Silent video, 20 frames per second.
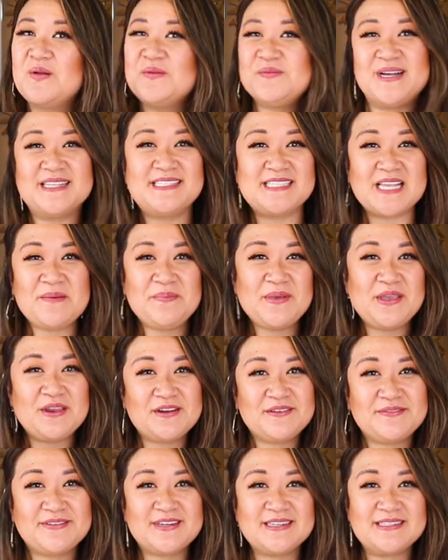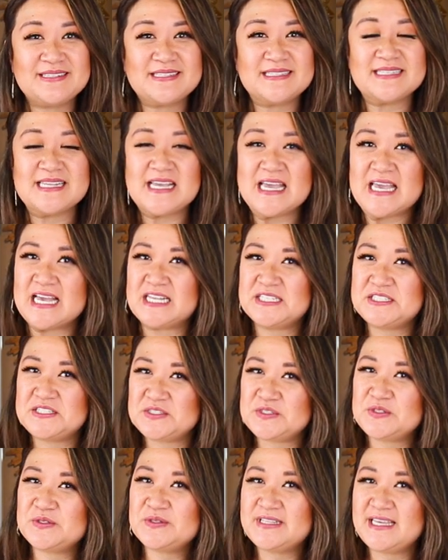What's up, universe?
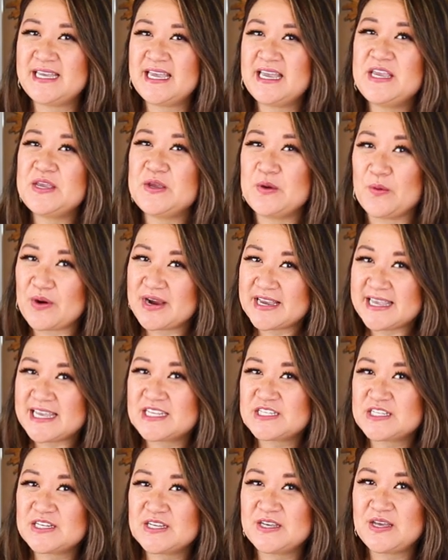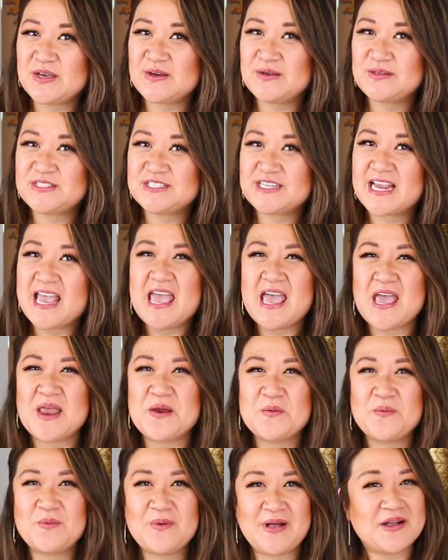It's Julie, your kitchen coach,
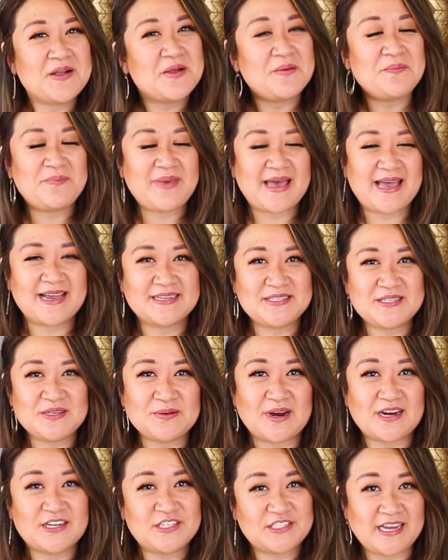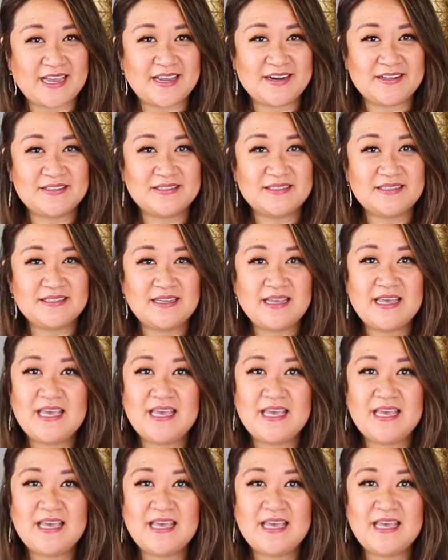and welcome back to our channel.